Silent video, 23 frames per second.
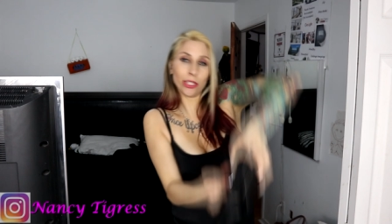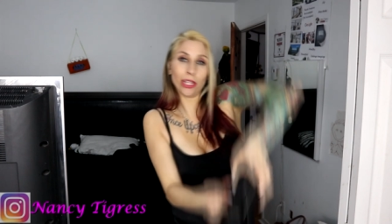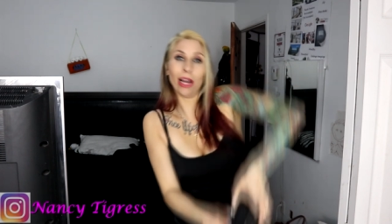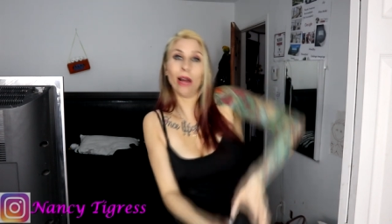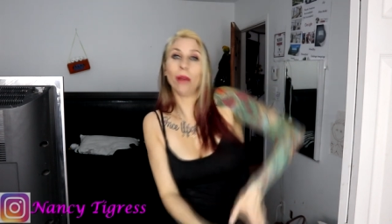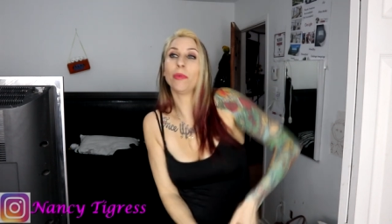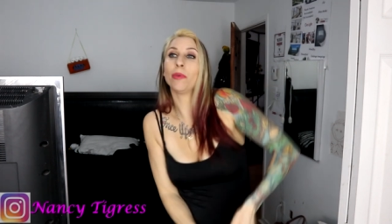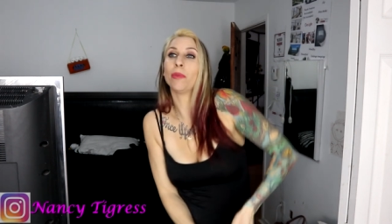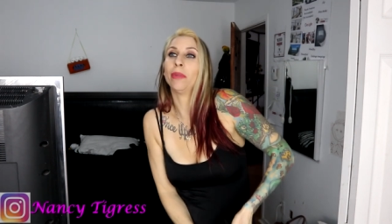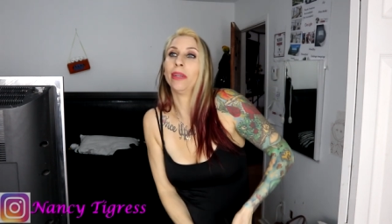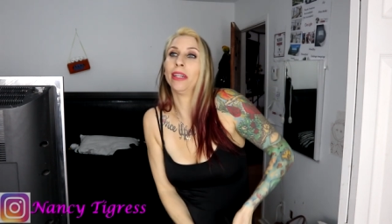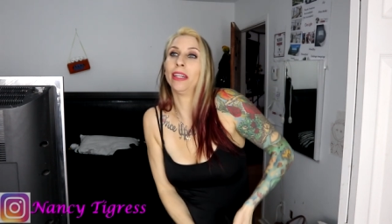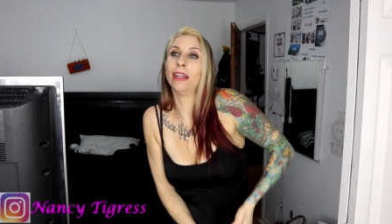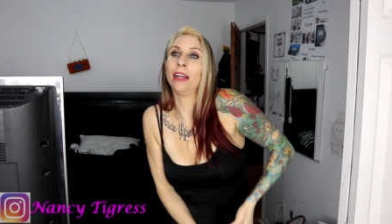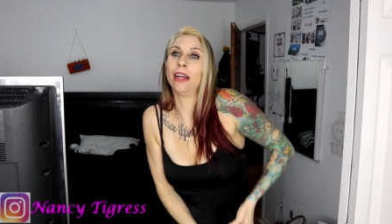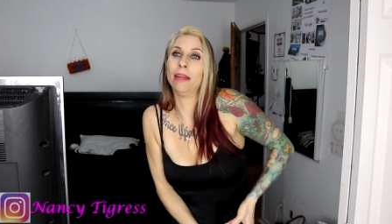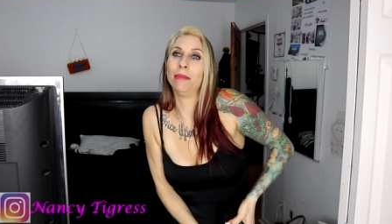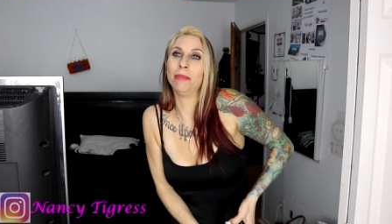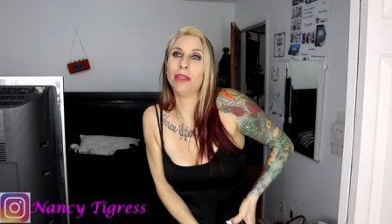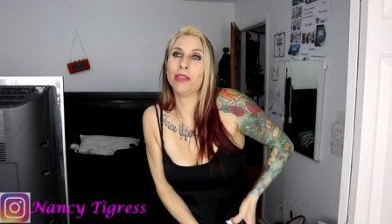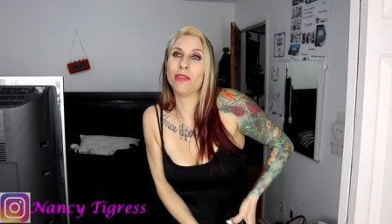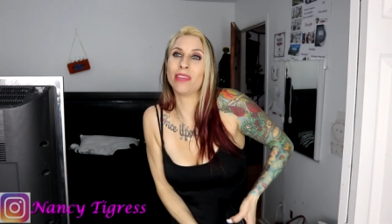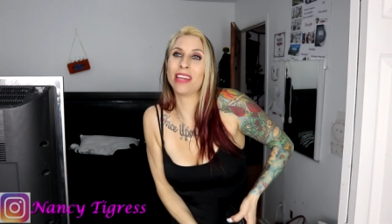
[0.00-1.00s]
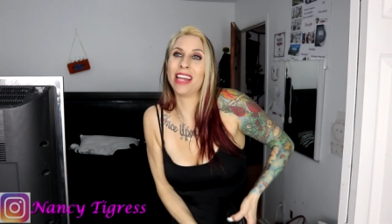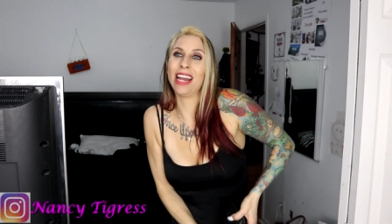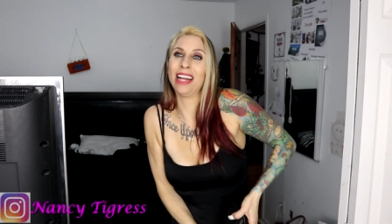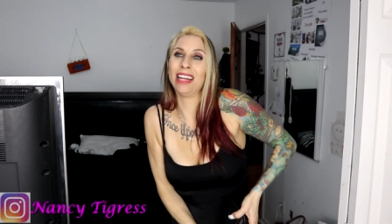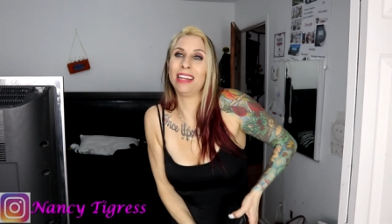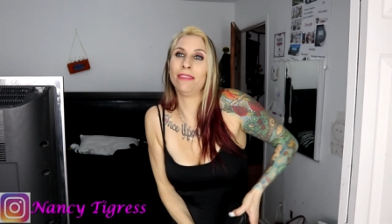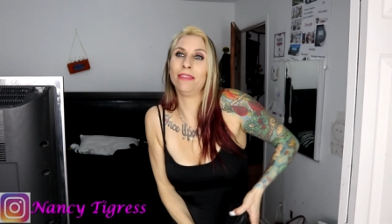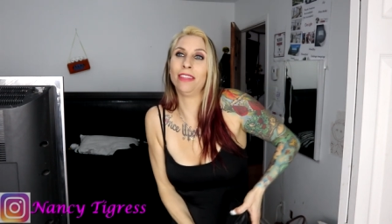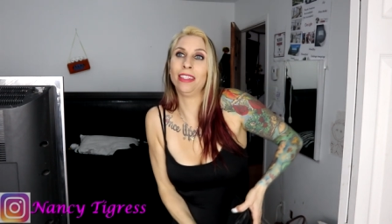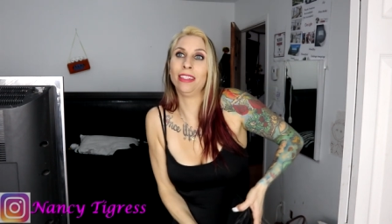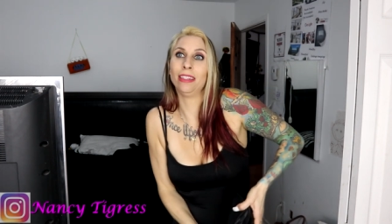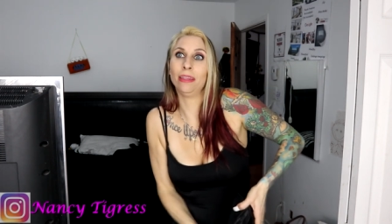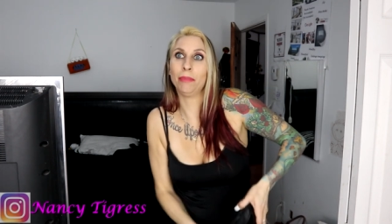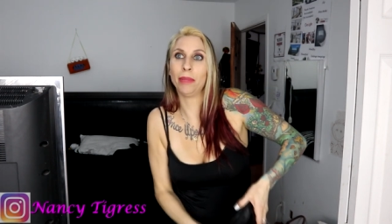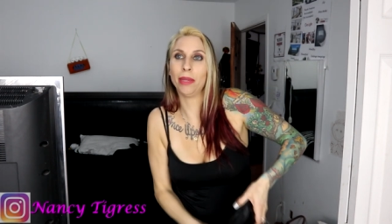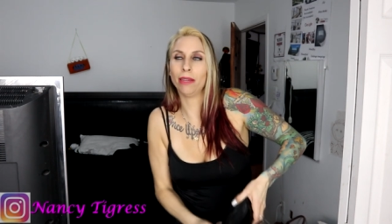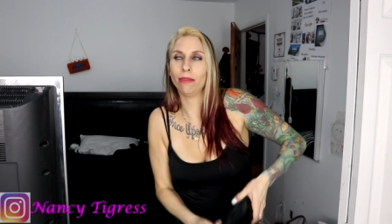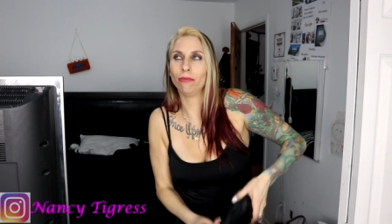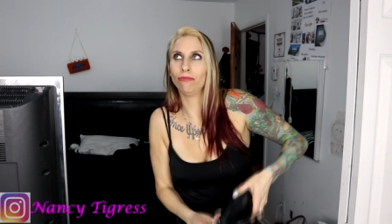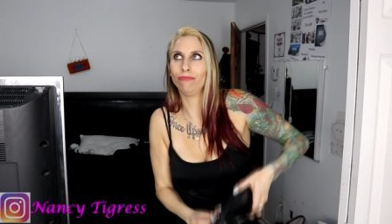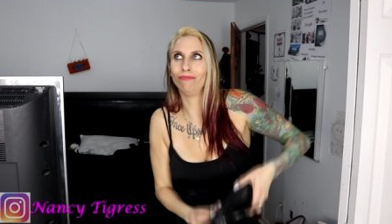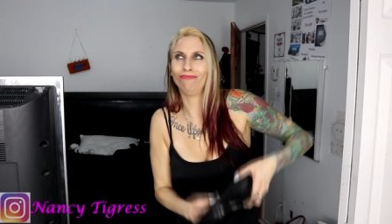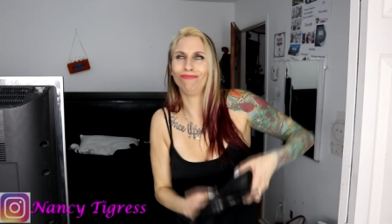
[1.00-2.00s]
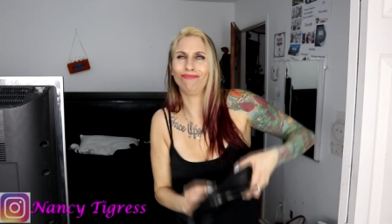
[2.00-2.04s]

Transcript: to help you put it on, but you can't even zip it